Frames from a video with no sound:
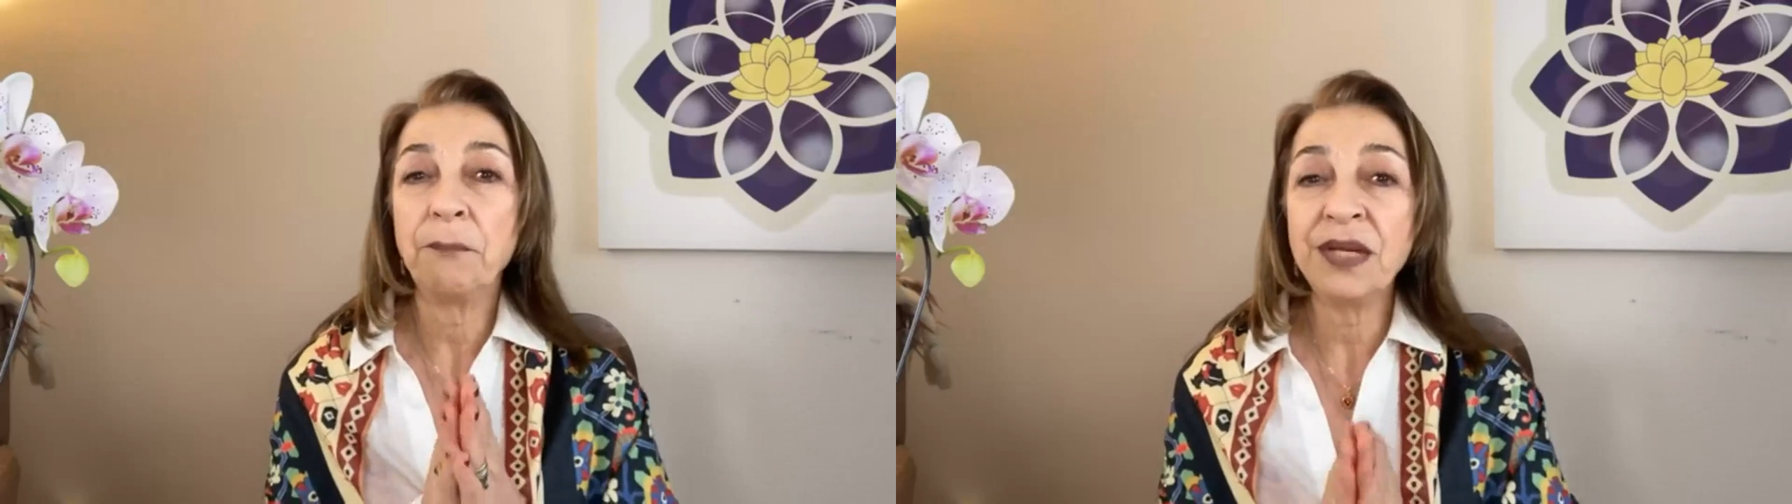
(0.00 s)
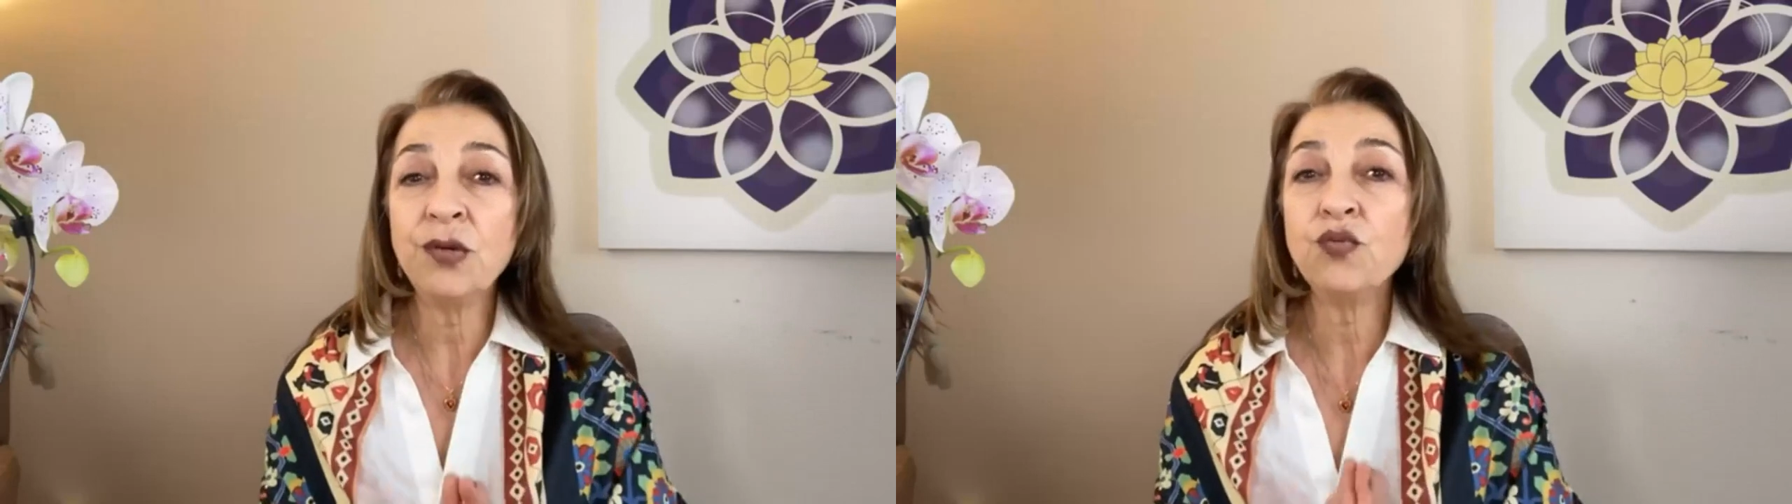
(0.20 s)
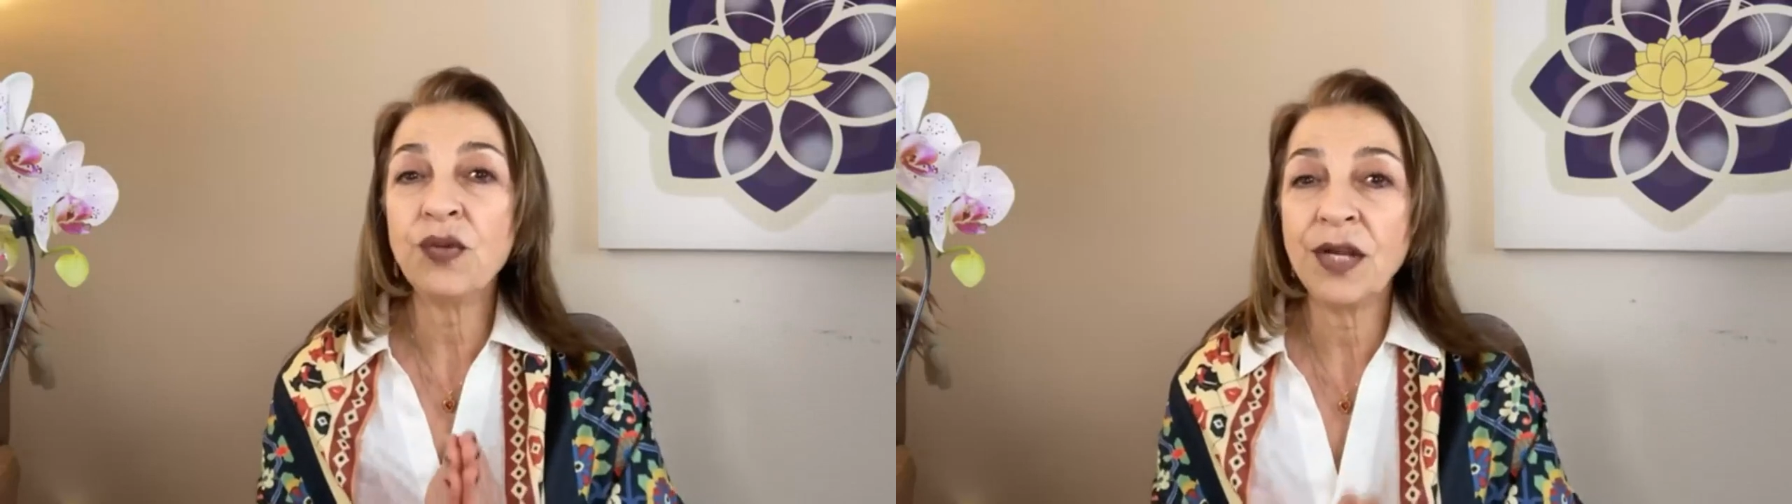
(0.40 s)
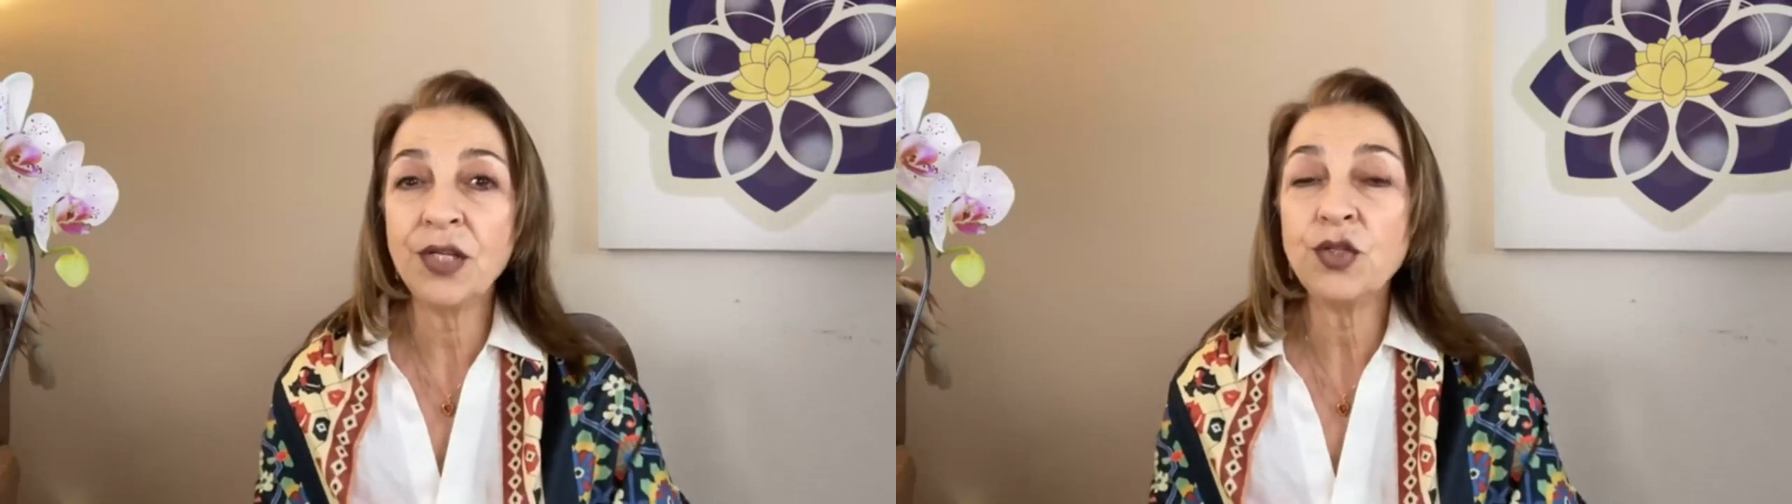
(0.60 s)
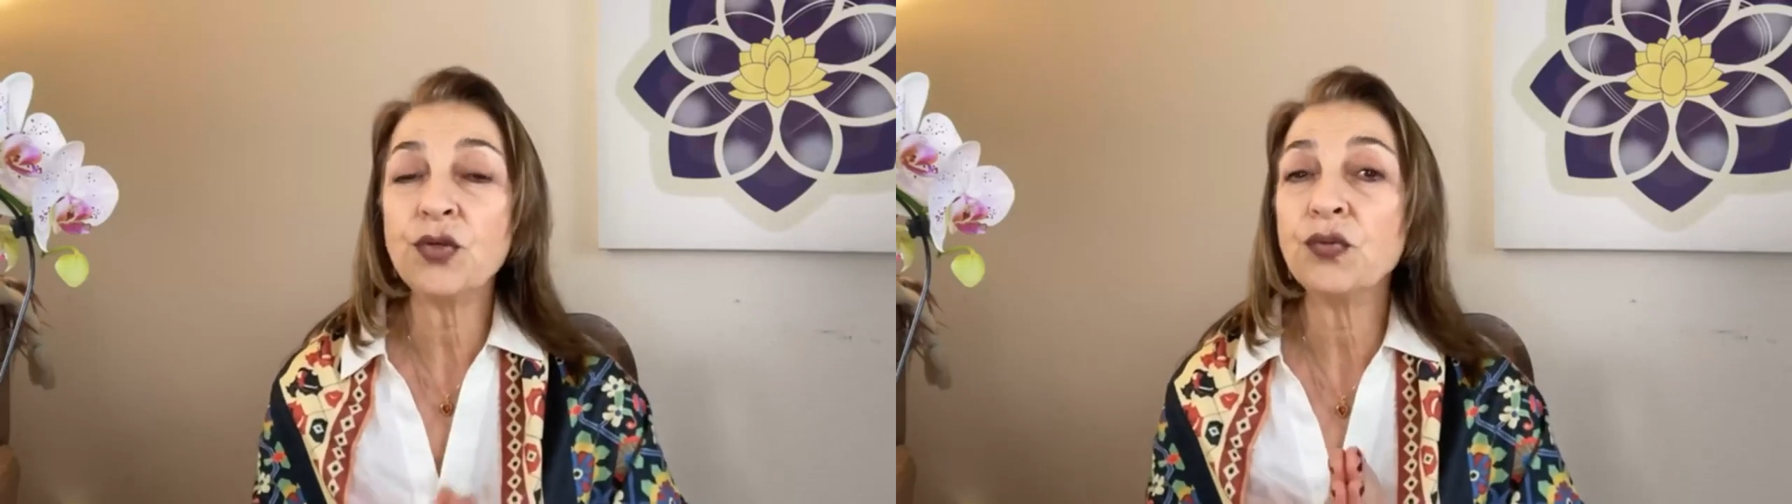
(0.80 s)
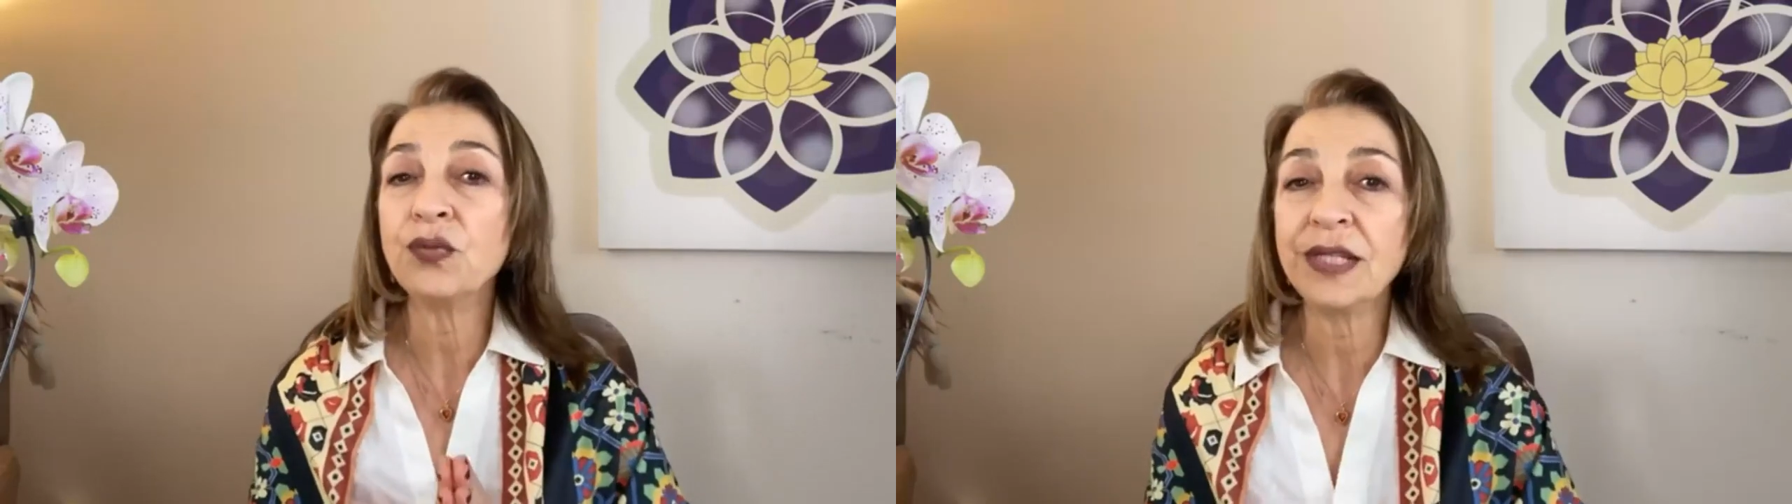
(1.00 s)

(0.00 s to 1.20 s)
be ready to